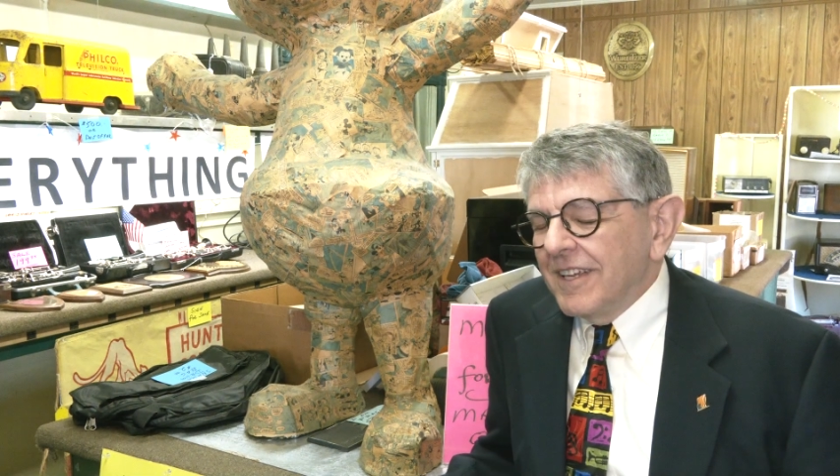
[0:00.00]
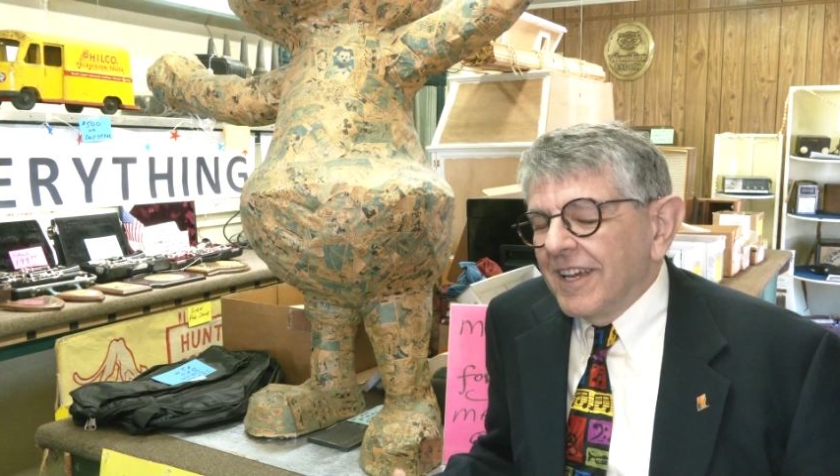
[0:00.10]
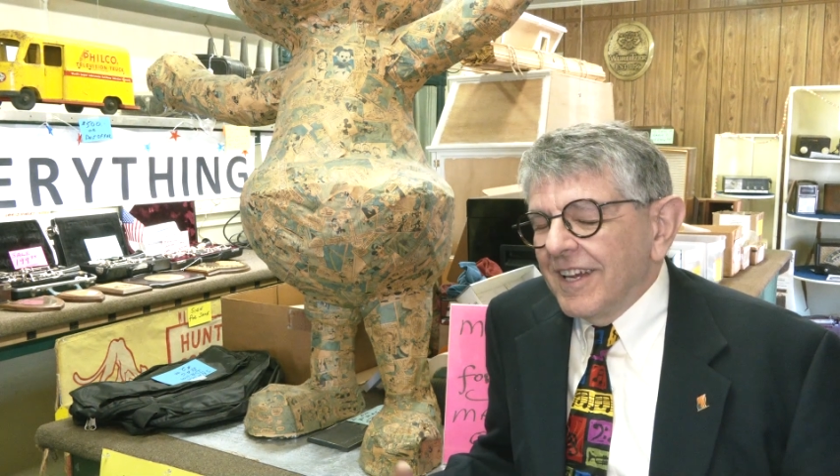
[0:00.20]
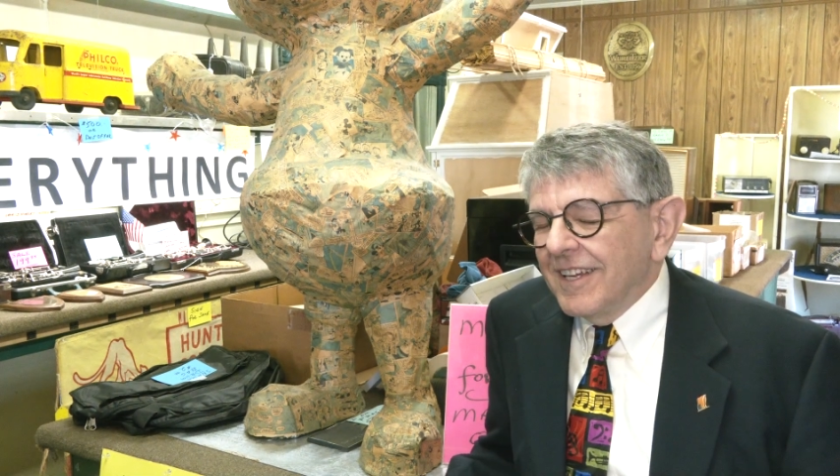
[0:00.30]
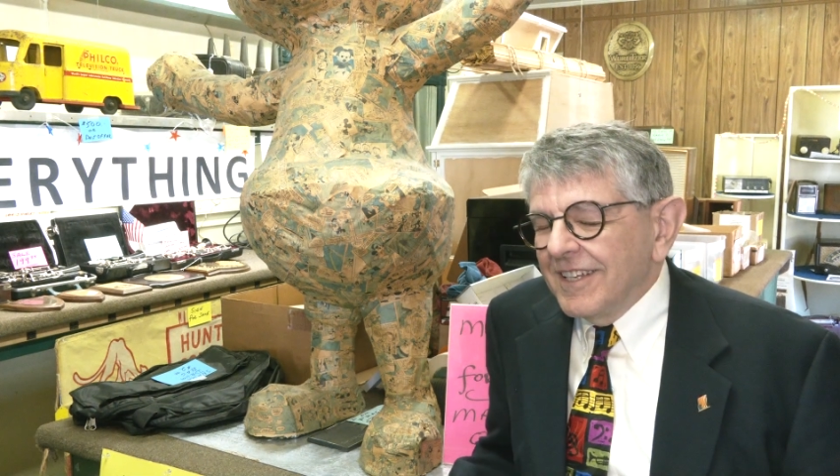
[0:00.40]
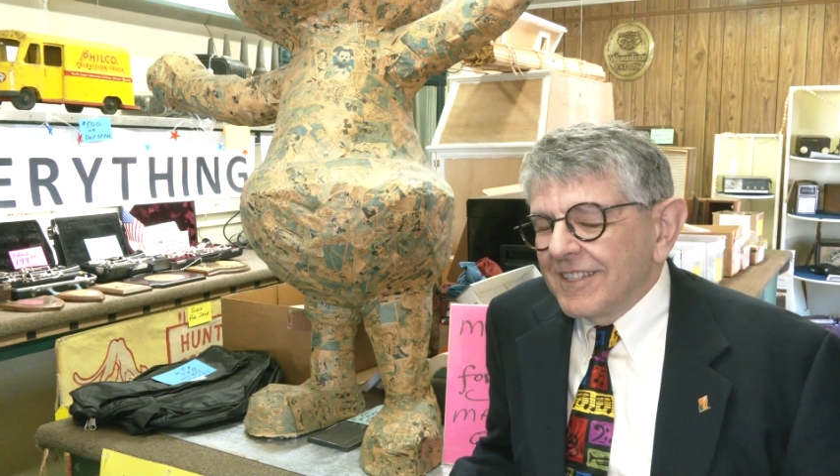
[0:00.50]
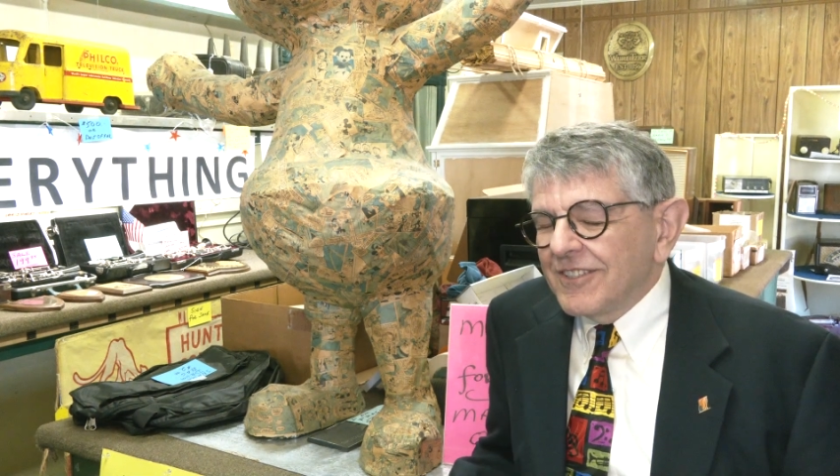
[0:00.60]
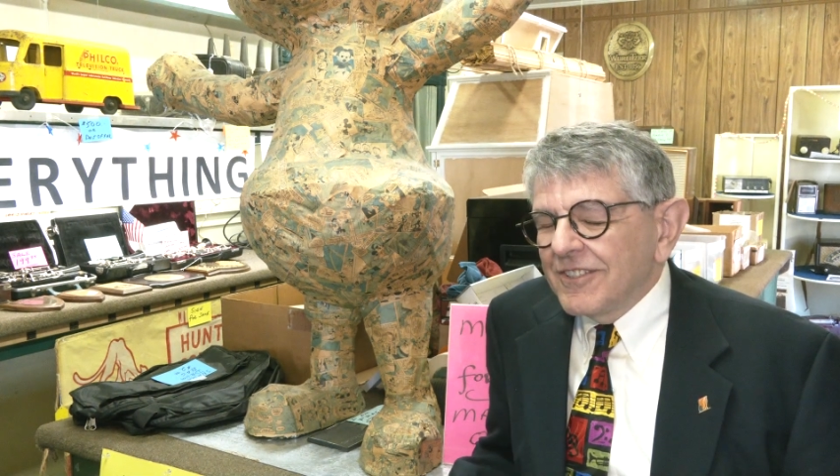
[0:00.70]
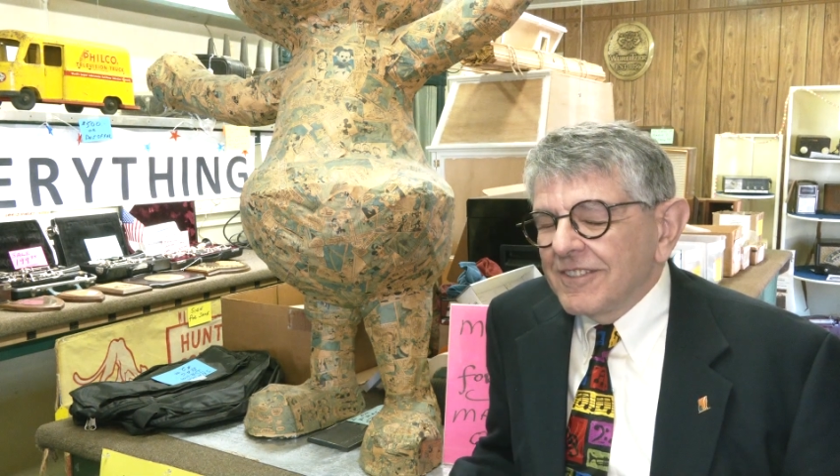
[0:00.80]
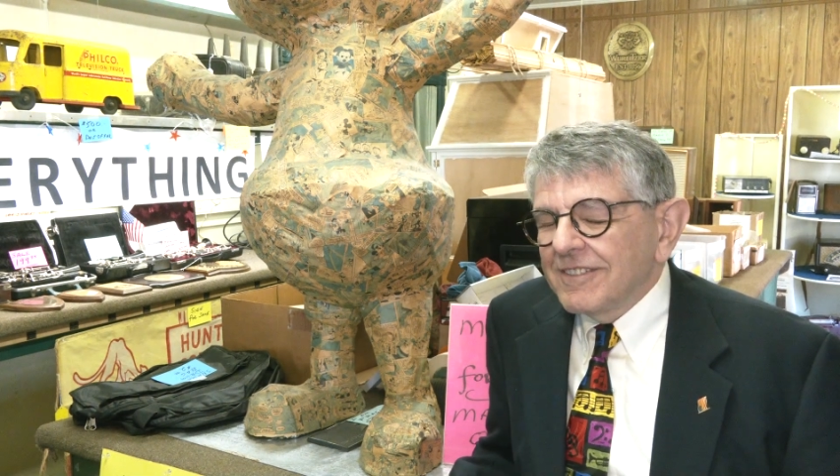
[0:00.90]
yeah,
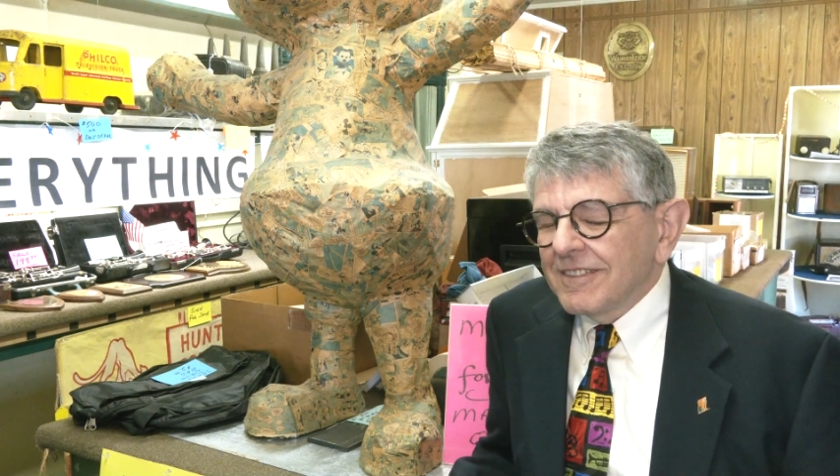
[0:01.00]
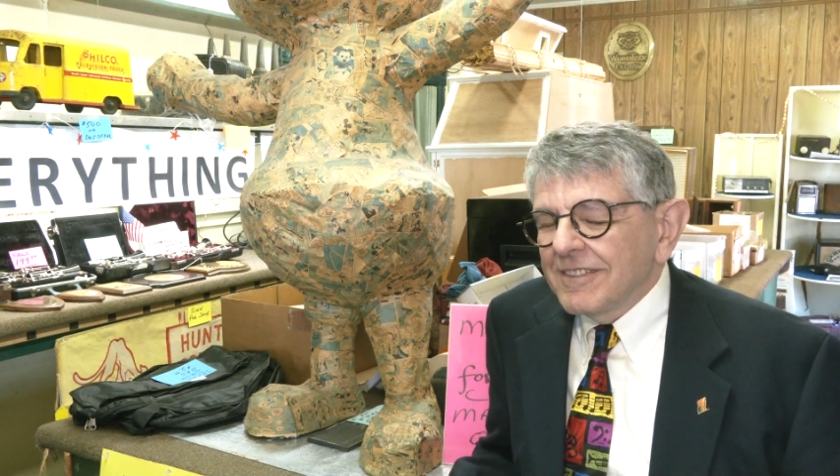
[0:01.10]
it's,